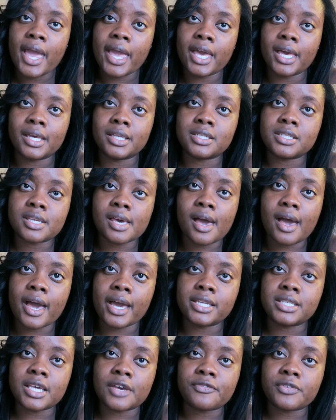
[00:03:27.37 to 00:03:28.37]
And
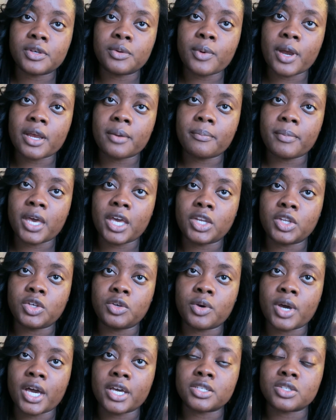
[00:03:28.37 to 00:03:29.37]
I definitely
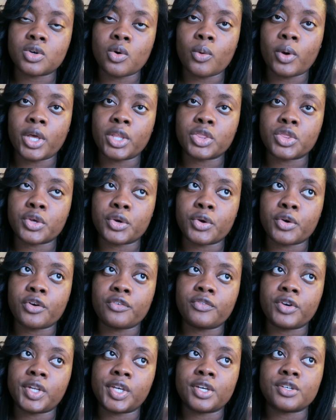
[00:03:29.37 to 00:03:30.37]
recommend you guys going through
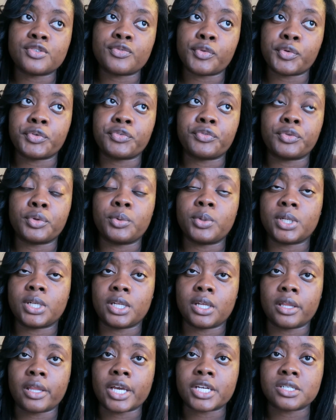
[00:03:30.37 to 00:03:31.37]
her videos for fluid
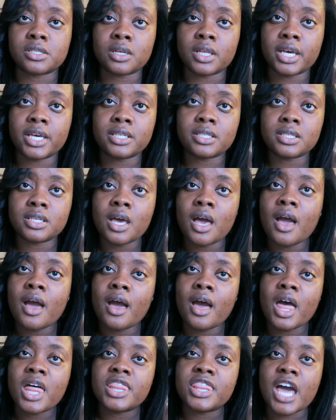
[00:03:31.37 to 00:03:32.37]
and electrolytes.
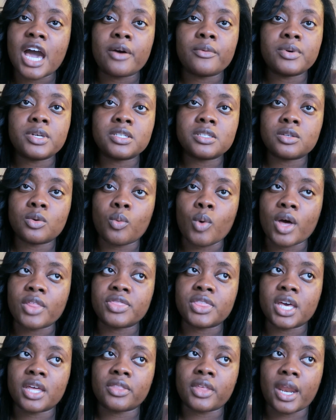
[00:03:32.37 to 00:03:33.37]
That was the
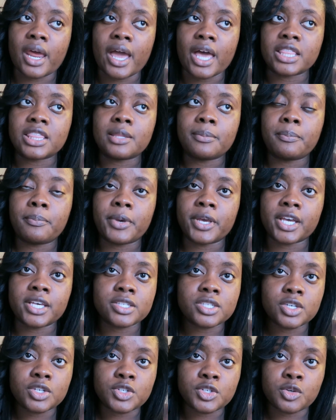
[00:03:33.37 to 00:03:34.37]
one thing that I had the
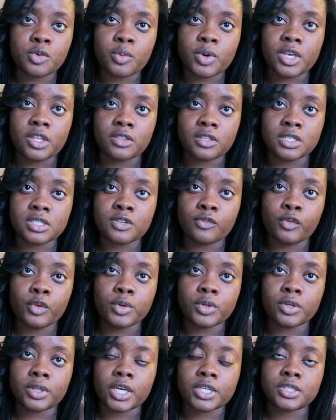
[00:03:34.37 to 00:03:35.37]
biggest issue with, is
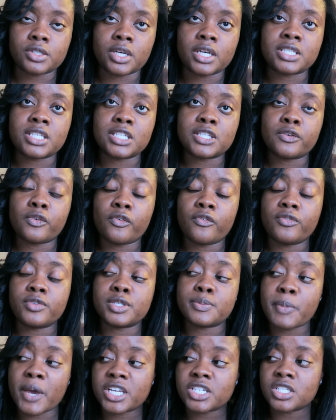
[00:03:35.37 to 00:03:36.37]
fluid and electrolytes,
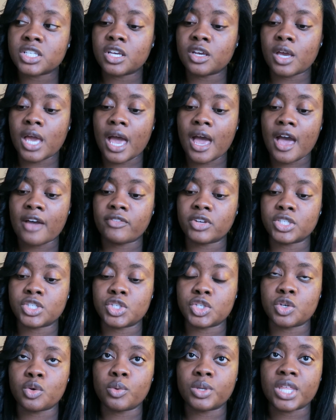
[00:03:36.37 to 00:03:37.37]
especially having
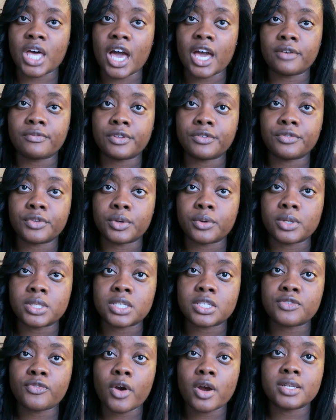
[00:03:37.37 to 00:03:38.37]
to do with I V
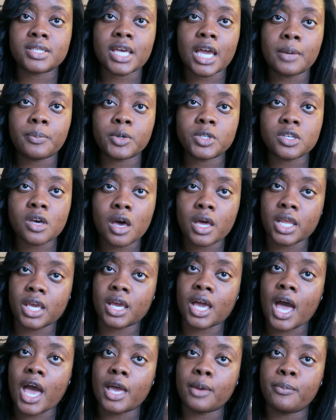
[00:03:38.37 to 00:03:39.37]
fluids, as far as
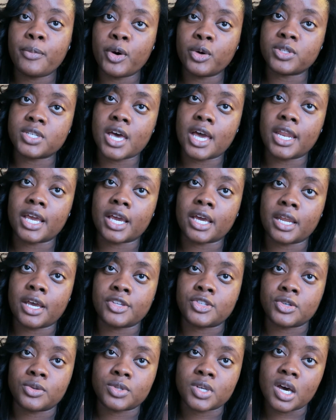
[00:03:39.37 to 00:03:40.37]
hypertonic, hypotonic, and
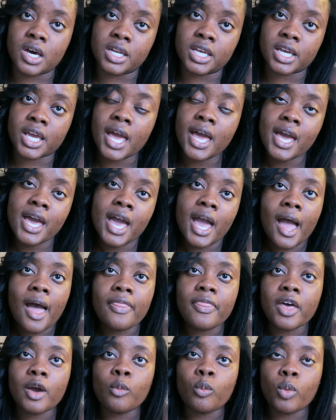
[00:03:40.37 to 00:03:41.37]
isotonic,
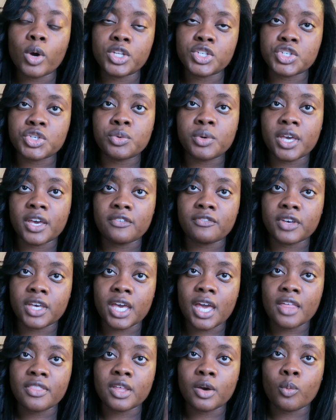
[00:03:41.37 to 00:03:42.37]
and then when do you give
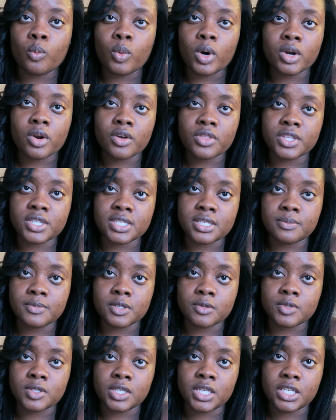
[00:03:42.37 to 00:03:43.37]
it, and then what are the
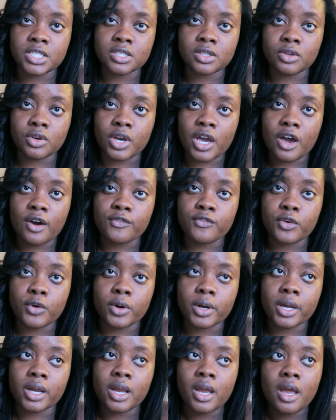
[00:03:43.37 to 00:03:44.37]
symptoms you need to look out
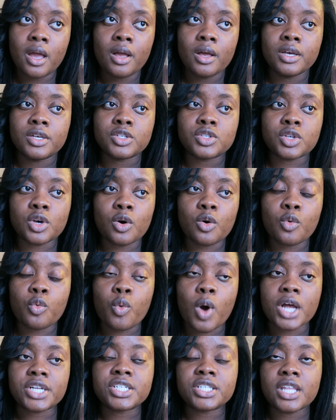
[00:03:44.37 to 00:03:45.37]
for. So
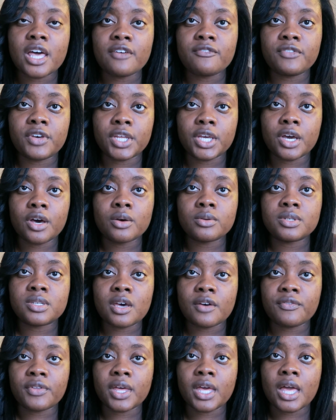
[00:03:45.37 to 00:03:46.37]
watching that video
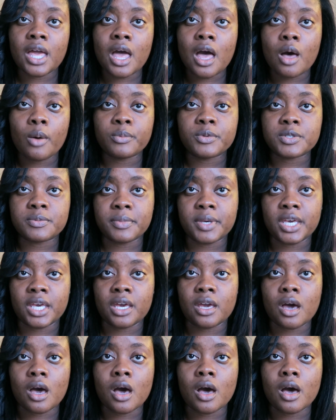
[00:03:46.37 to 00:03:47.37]
definitely helped
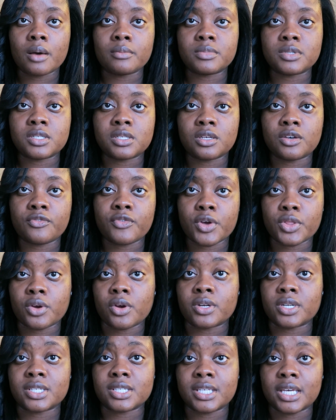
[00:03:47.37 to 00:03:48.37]
me um, to
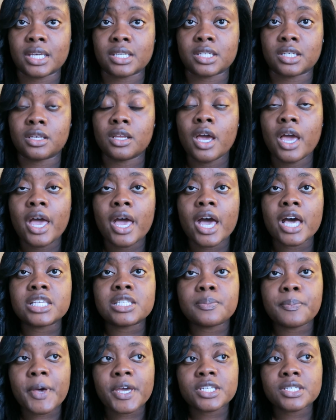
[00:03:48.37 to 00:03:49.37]
further understand it,
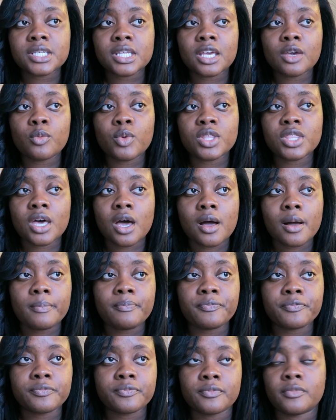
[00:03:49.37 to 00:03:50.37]
especially with
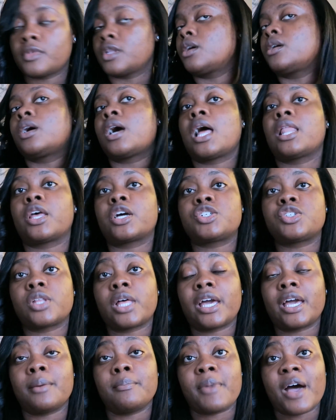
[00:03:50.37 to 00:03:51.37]
um,
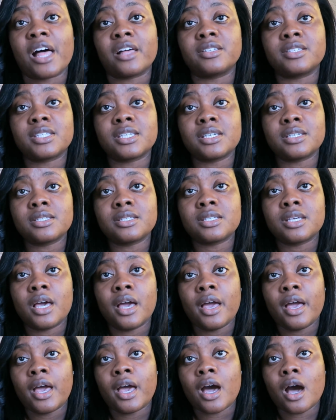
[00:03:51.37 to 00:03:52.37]
electrolyte imbalances.
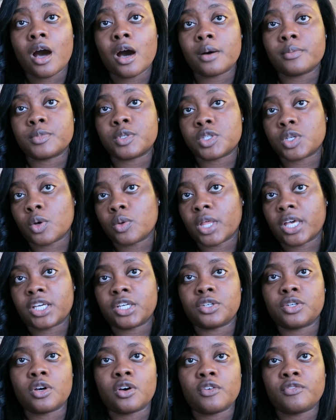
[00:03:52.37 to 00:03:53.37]
Um, so
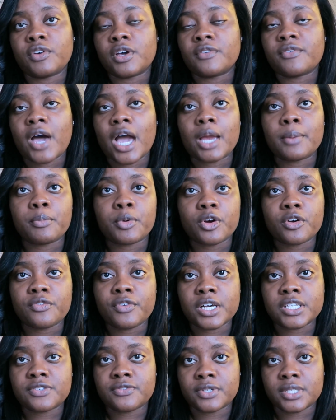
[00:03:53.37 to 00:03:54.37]
like, you know, if you have
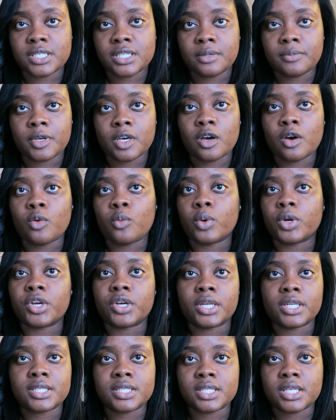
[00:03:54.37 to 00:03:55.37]
hyperphosphatemia, what are you
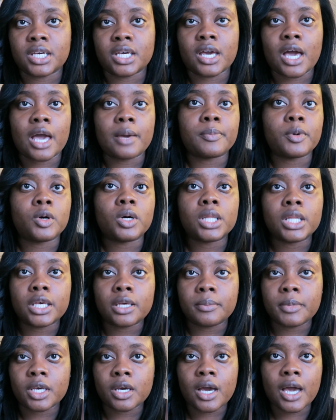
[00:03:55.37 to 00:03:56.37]
going to see?
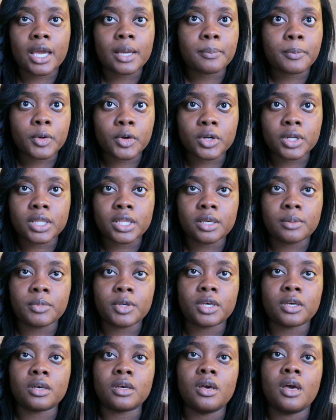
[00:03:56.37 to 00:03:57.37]
Hypokalemia,
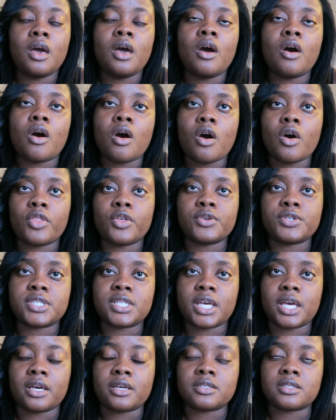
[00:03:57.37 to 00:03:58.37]
hyperkalemia, all those
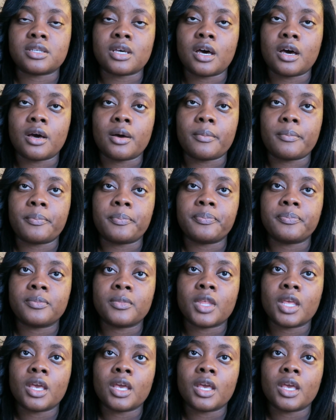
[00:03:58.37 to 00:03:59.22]
things. Um,